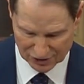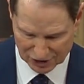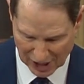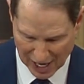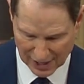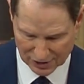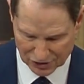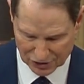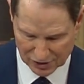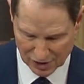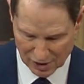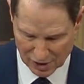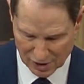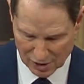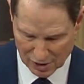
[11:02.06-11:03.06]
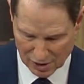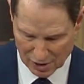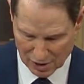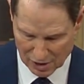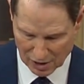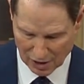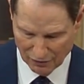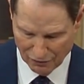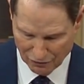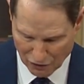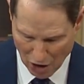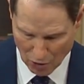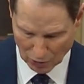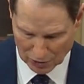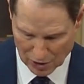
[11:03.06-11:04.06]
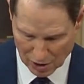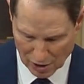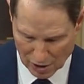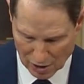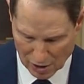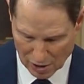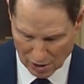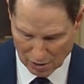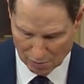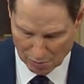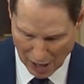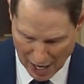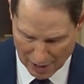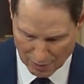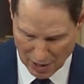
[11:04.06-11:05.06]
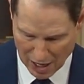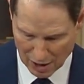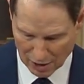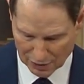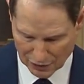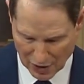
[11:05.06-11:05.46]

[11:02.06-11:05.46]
States can vote by mail.